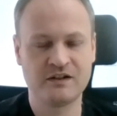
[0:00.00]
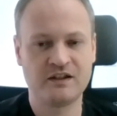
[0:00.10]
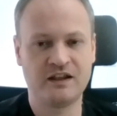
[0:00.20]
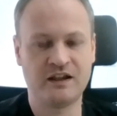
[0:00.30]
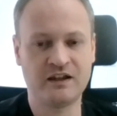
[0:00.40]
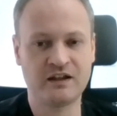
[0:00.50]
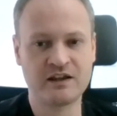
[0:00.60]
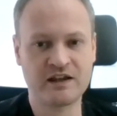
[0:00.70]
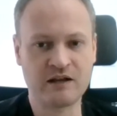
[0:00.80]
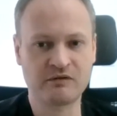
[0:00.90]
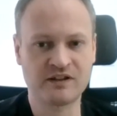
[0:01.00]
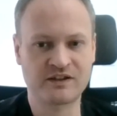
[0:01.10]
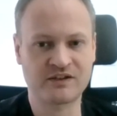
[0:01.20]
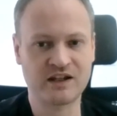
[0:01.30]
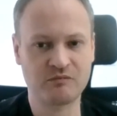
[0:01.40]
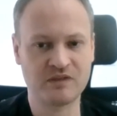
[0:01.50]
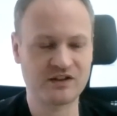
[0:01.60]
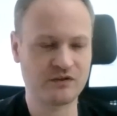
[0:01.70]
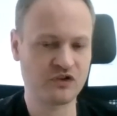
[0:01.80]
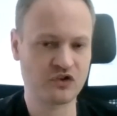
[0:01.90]
And I counted
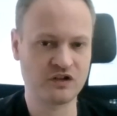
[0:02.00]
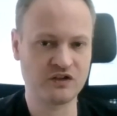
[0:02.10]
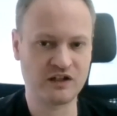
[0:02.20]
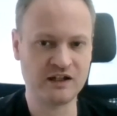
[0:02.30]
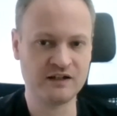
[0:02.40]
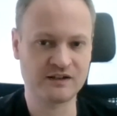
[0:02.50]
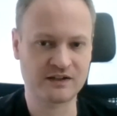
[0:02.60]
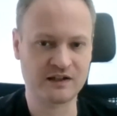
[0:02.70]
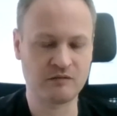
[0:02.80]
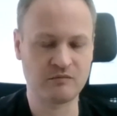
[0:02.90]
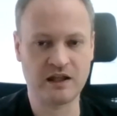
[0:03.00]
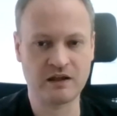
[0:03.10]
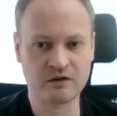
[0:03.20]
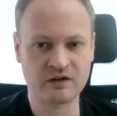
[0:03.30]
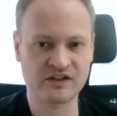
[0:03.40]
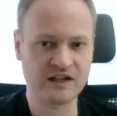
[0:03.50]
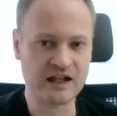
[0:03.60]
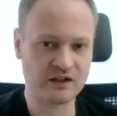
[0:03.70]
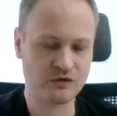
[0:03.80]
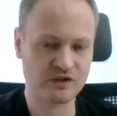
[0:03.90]
segments which contained some errors,
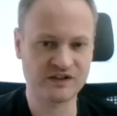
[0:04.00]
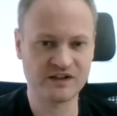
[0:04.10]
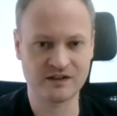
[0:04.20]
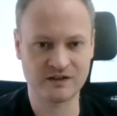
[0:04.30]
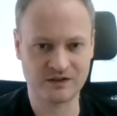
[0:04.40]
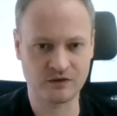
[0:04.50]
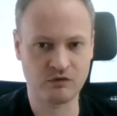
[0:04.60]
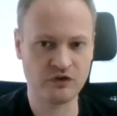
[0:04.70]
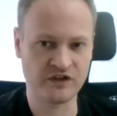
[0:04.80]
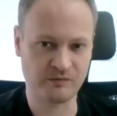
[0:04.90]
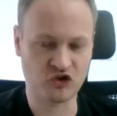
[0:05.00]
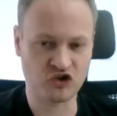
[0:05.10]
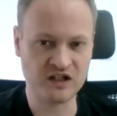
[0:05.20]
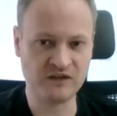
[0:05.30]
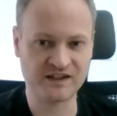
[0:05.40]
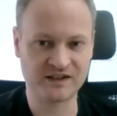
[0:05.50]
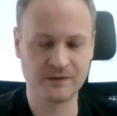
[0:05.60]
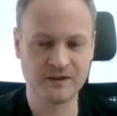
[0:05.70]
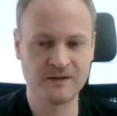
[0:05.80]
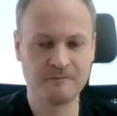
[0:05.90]
inaccuracies, and so on, some shifts.
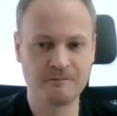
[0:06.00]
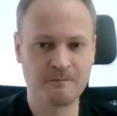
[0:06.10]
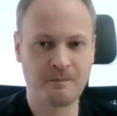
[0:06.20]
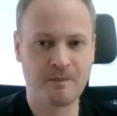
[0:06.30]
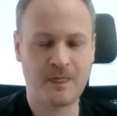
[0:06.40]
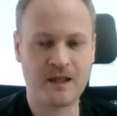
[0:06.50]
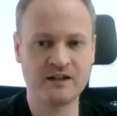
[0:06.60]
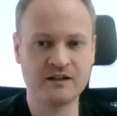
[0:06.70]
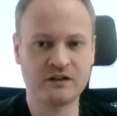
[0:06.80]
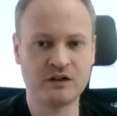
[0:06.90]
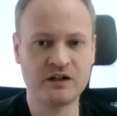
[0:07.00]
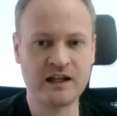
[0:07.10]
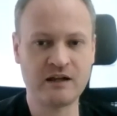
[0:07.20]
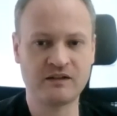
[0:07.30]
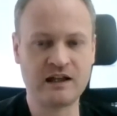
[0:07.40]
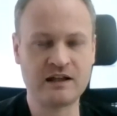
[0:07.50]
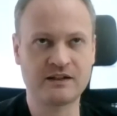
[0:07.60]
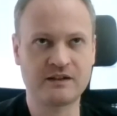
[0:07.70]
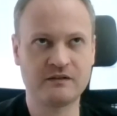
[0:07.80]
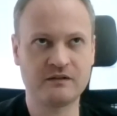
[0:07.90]
And it turned out
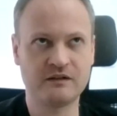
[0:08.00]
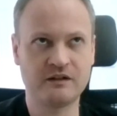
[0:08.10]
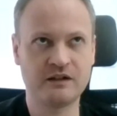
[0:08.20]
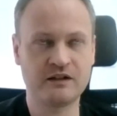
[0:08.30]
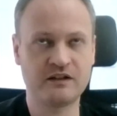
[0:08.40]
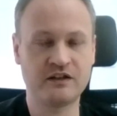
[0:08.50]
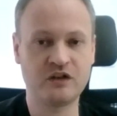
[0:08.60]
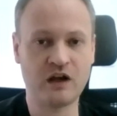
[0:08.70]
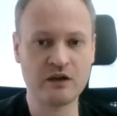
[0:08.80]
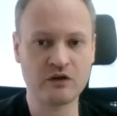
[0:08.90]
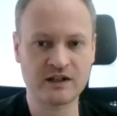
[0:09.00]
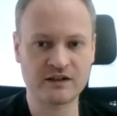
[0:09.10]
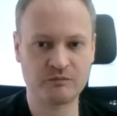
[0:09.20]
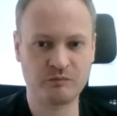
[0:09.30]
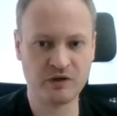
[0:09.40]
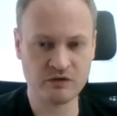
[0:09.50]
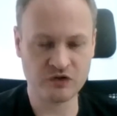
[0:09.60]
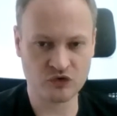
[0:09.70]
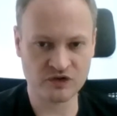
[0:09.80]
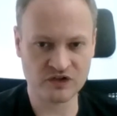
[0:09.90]
that the, the direct Polish
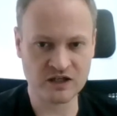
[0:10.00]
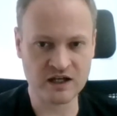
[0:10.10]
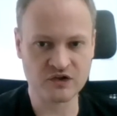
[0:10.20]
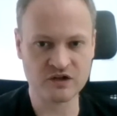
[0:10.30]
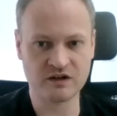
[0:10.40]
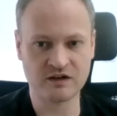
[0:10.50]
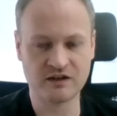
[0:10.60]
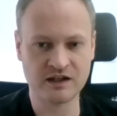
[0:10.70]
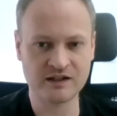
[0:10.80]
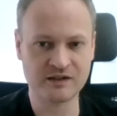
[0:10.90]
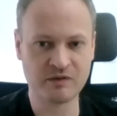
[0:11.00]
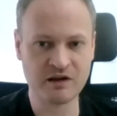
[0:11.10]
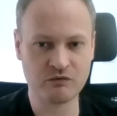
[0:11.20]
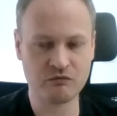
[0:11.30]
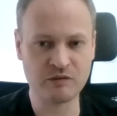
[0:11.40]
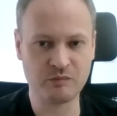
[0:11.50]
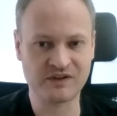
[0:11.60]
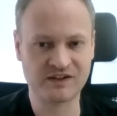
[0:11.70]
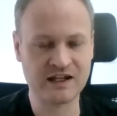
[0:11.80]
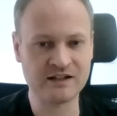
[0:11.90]
translation contains about
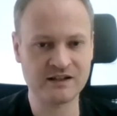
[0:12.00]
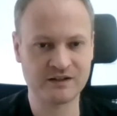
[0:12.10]
1%